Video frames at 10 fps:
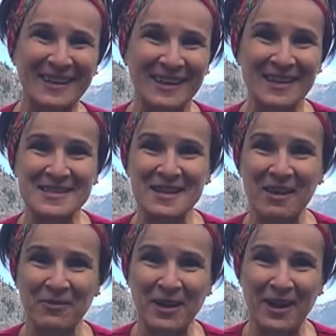
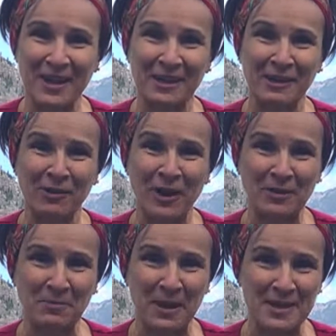We are in
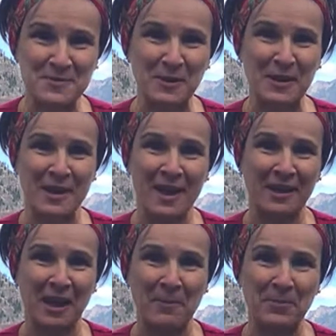Lillooet, my husband and I,
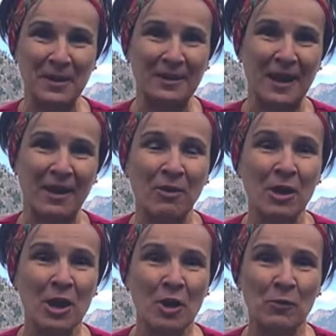camping now,
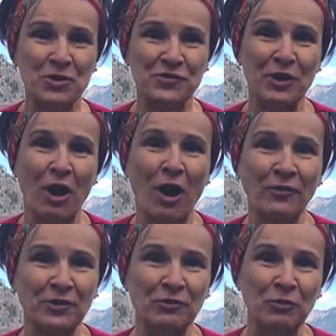which we
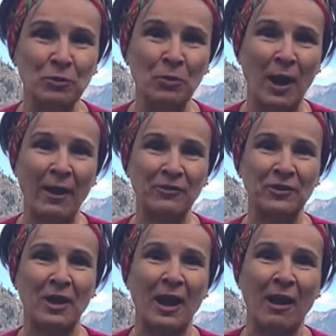often do
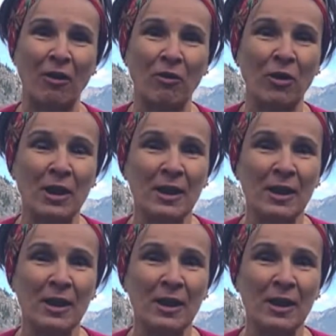after our